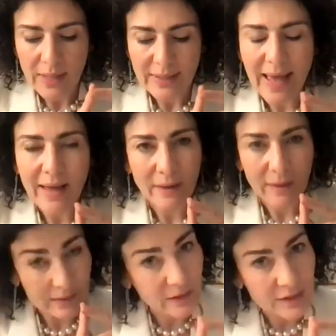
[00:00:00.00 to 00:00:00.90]

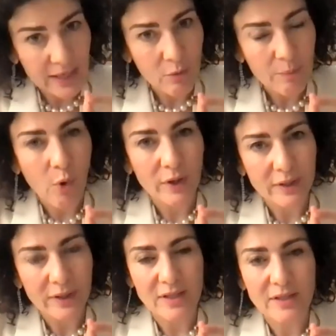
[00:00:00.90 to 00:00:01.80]
Then the second
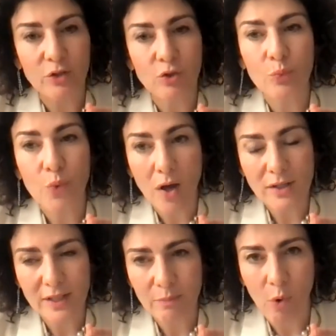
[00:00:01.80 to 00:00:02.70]
point is the due
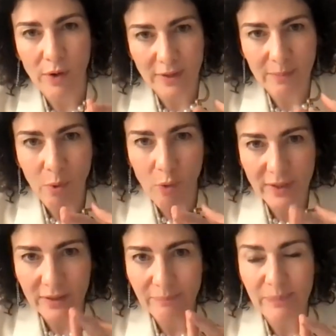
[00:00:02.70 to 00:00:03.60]
process point, the
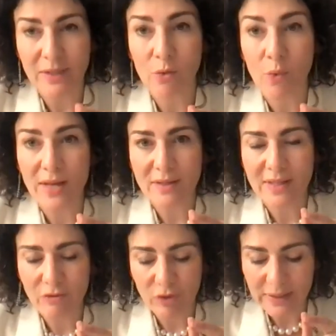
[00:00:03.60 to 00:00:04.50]
point that's been raised
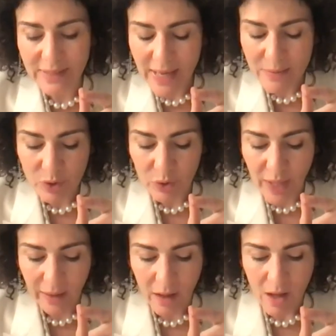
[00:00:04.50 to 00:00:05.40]
several times
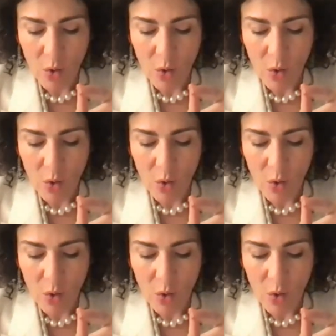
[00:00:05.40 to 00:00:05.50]
today,